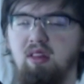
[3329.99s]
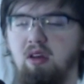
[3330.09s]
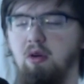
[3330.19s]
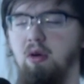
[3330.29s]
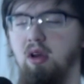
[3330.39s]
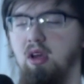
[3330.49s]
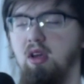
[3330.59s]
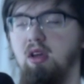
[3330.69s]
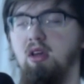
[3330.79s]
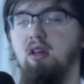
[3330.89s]
So
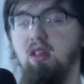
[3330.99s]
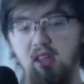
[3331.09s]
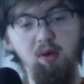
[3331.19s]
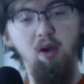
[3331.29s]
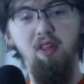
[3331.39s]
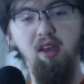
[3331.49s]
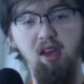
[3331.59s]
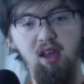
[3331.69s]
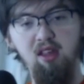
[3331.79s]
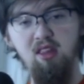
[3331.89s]
see you all then,
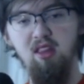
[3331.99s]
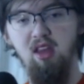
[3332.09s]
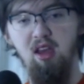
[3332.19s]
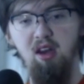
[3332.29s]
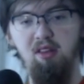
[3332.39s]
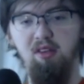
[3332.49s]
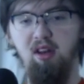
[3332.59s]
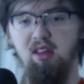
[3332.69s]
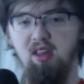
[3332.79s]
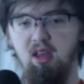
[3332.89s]
guys, and until
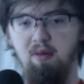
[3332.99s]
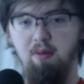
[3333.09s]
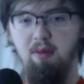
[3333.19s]
next time,